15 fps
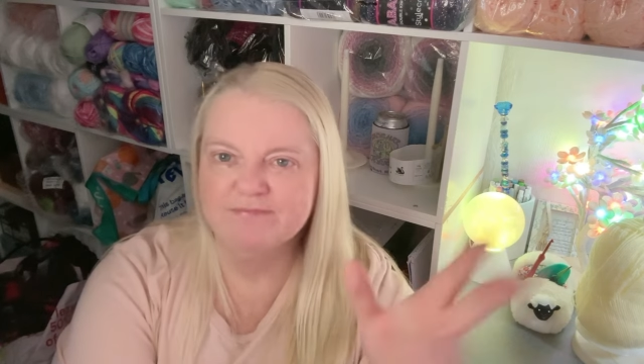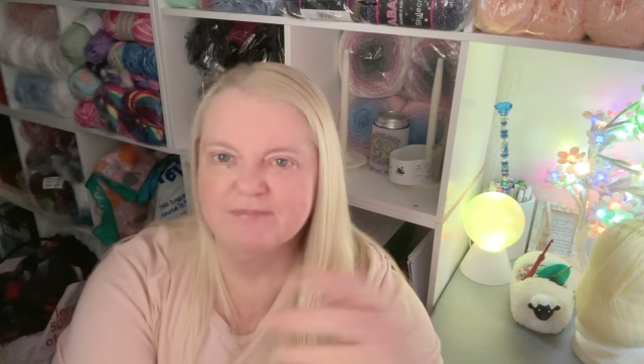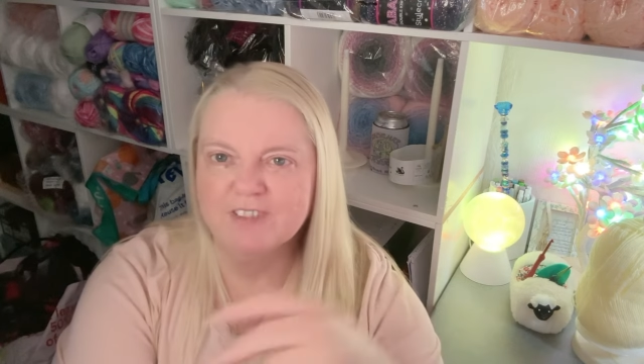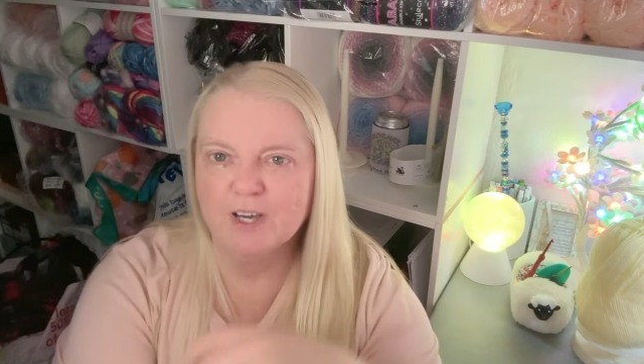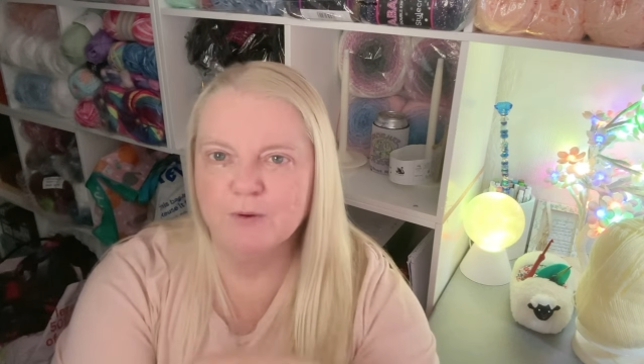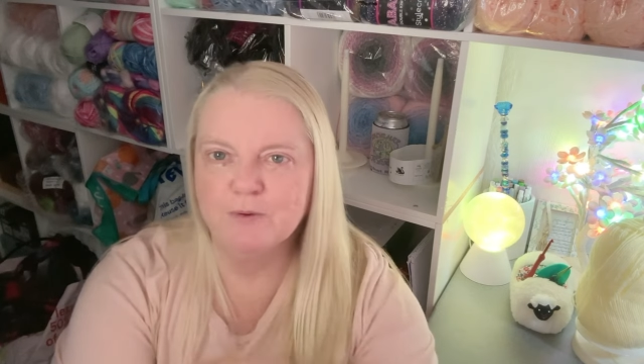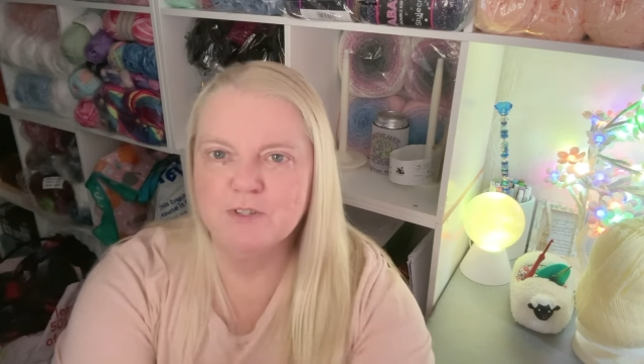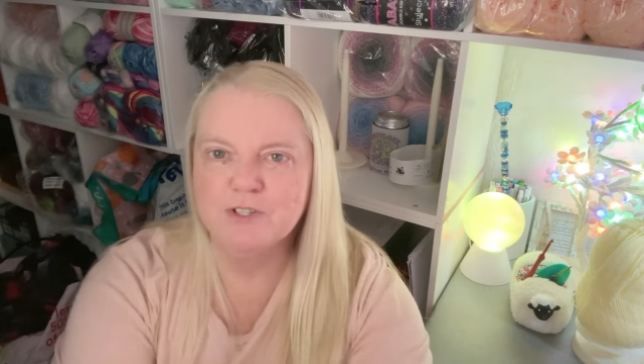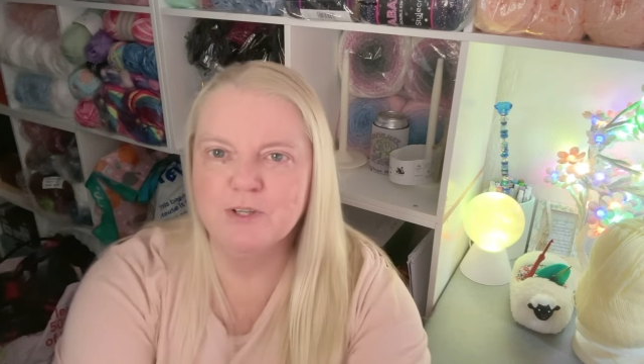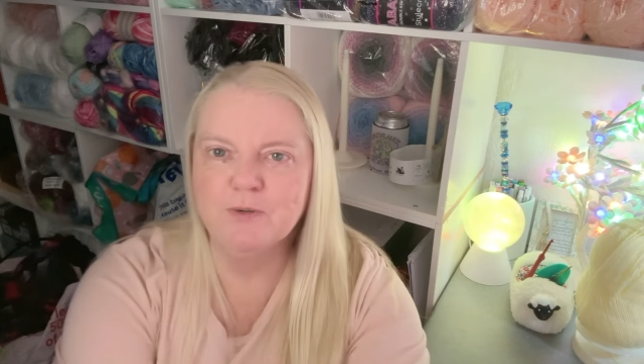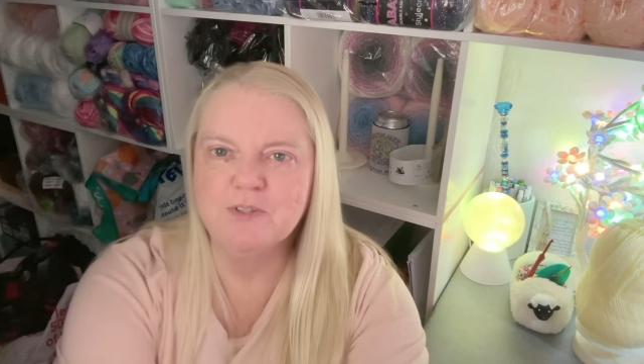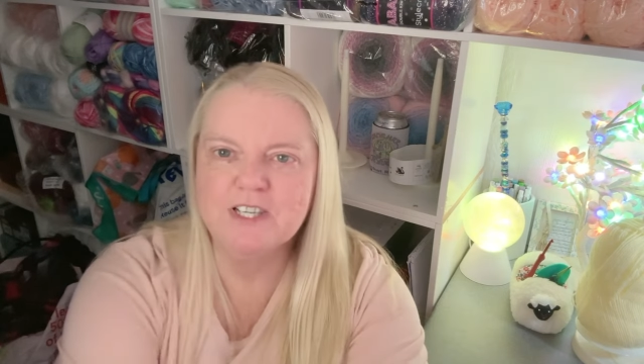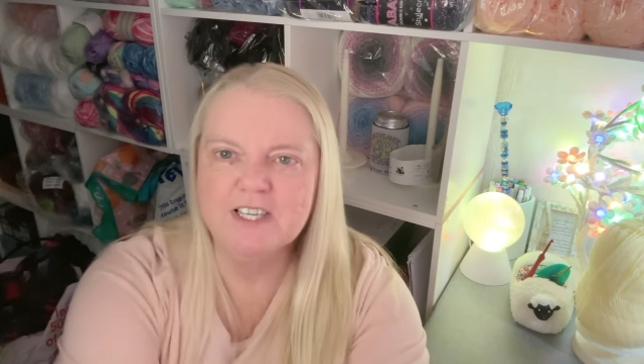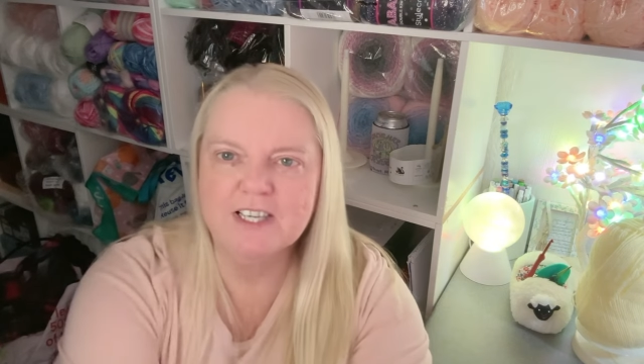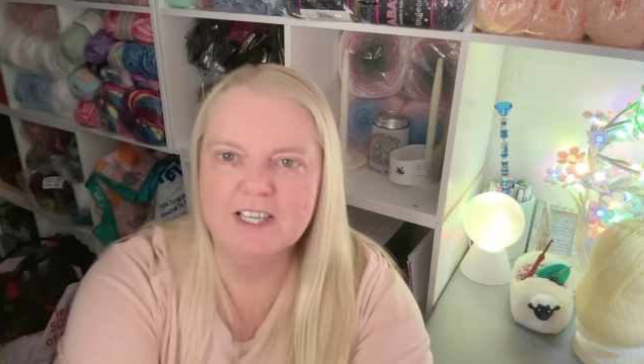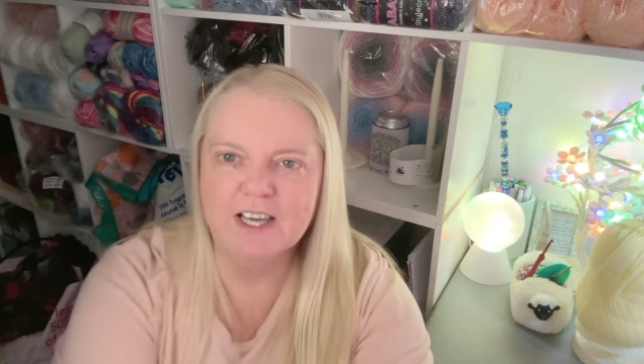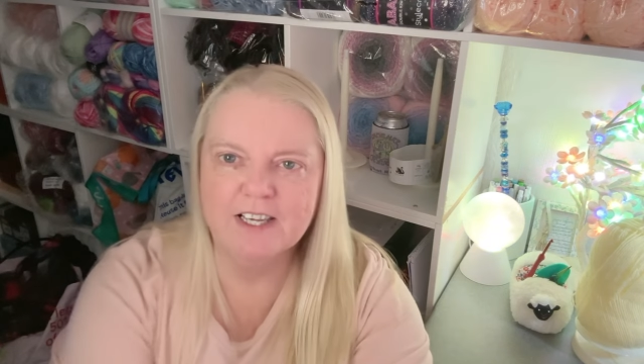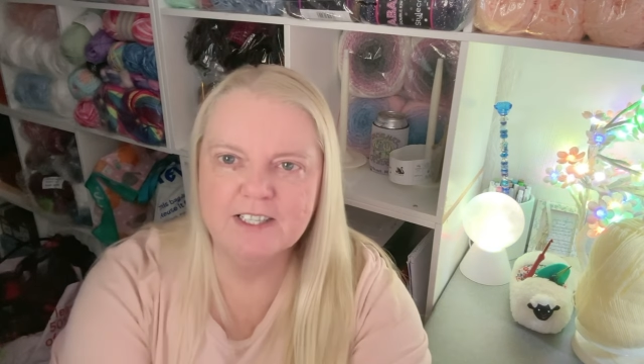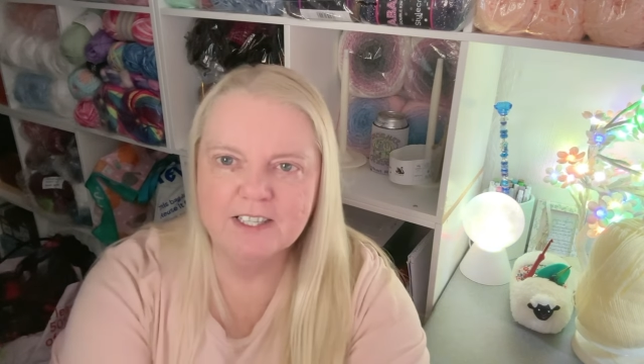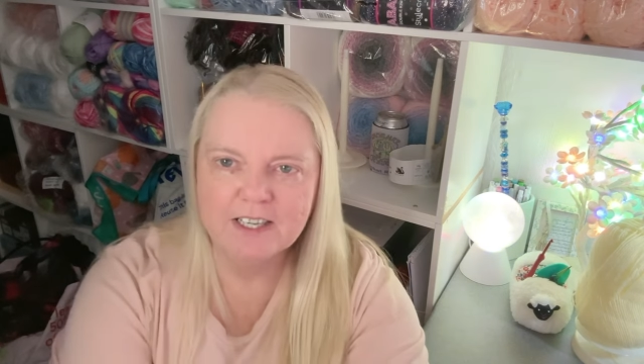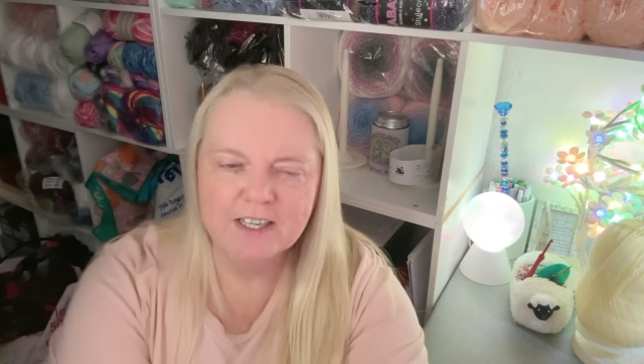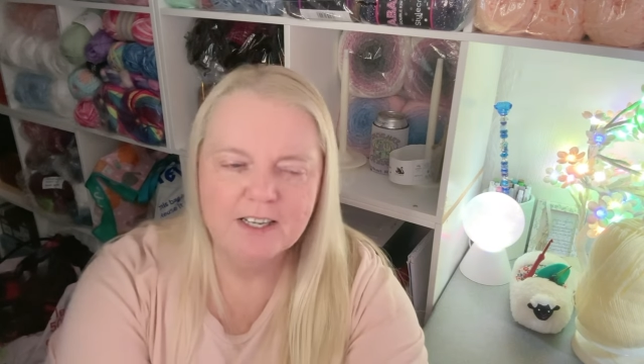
go-to DK.